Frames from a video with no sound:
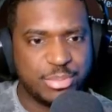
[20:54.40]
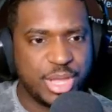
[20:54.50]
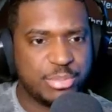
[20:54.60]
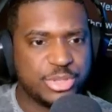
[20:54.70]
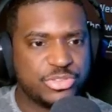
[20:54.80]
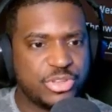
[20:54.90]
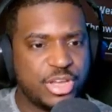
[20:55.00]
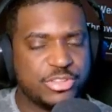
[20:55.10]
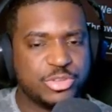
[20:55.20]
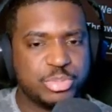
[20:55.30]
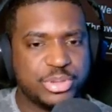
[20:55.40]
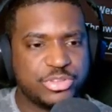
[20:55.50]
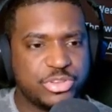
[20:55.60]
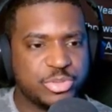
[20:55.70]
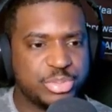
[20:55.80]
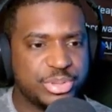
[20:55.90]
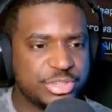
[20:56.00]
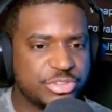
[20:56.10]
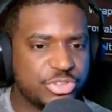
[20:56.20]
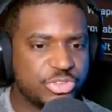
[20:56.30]
MSR this person is putting
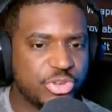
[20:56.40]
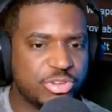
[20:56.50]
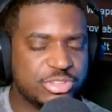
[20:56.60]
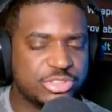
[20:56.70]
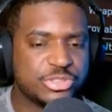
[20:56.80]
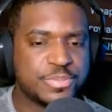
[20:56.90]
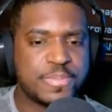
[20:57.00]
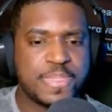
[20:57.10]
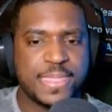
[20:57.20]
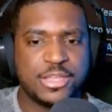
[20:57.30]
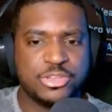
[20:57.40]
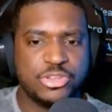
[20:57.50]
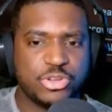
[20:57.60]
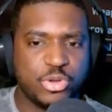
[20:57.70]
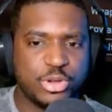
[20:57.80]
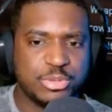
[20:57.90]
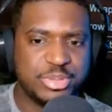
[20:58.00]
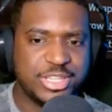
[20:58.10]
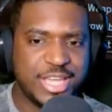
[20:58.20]
into storage. You're going to be